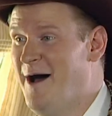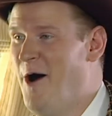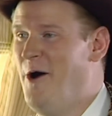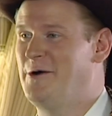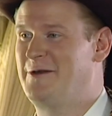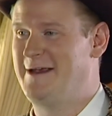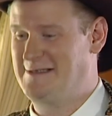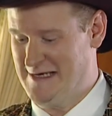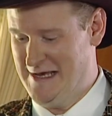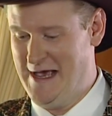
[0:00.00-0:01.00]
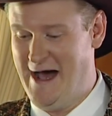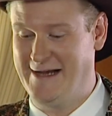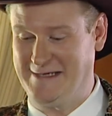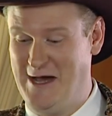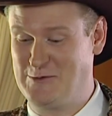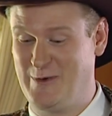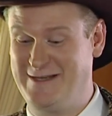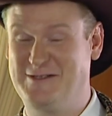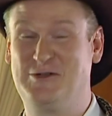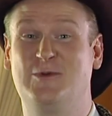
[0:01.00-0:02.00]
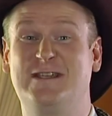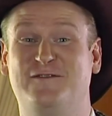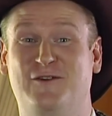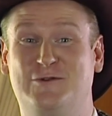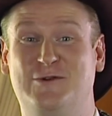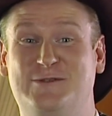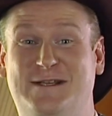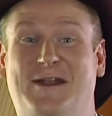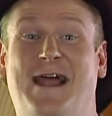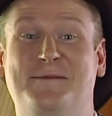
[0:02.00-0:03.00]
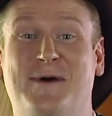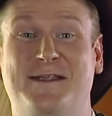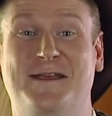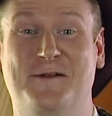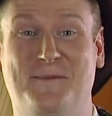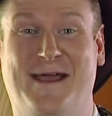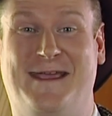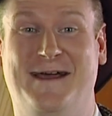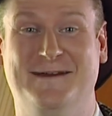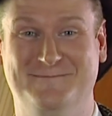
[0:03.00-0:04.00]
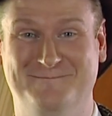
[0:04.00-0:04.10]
Oh, great. I can't wait to show these photos to Granny Murray and Rebecca.